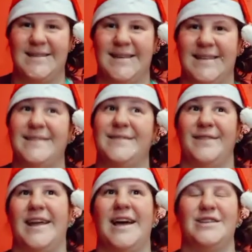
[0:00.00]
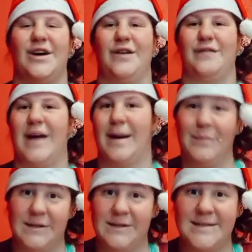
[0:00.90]
see those videos of
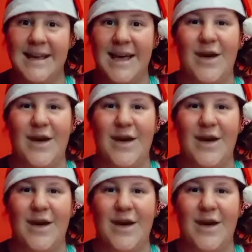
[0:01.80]
couples